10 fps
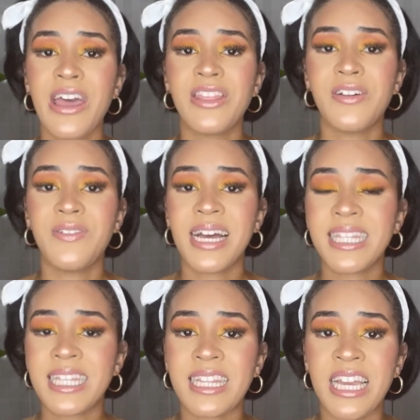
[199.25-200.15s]
the
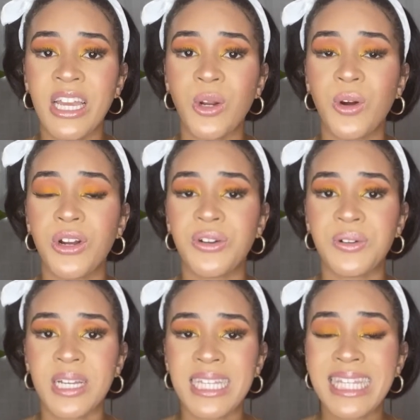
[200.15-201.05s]
Vaseline or
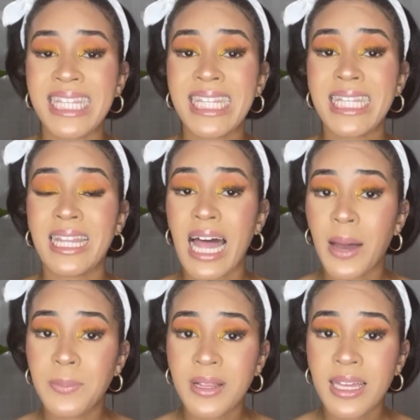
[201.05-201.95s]
grease
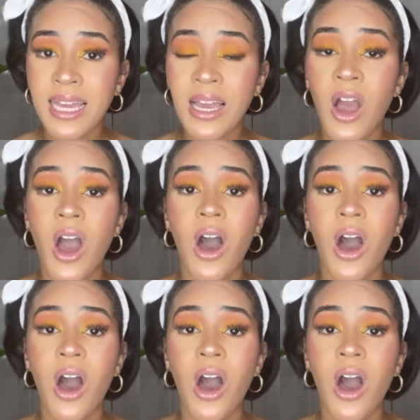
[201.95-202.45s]
sloppily